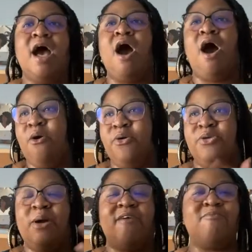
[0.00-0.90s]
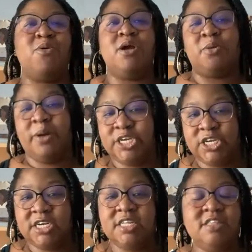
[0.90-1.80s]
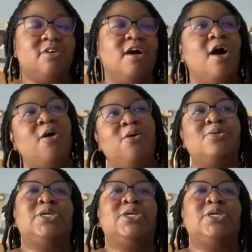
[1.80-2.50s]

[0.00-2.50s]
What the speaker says: Oh, you have more questions, or oh,